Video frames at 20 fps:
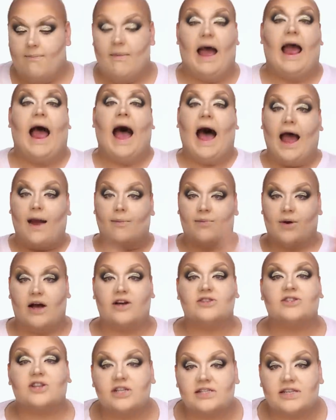My
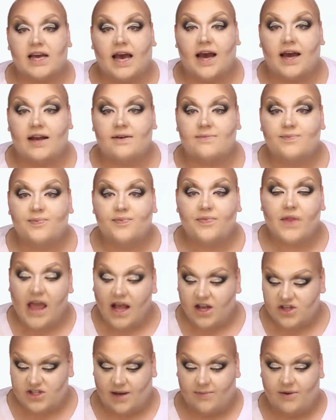eyebrows are done.
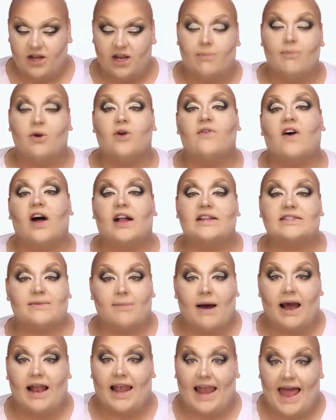So I'm gonna move on to
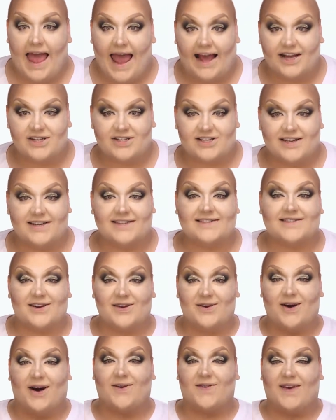my lashes. Are
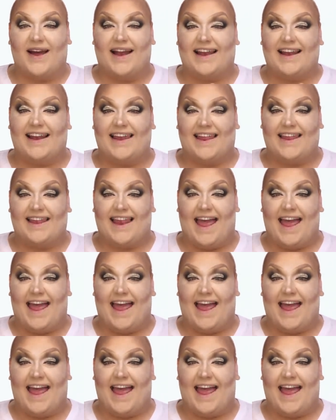you all ready, little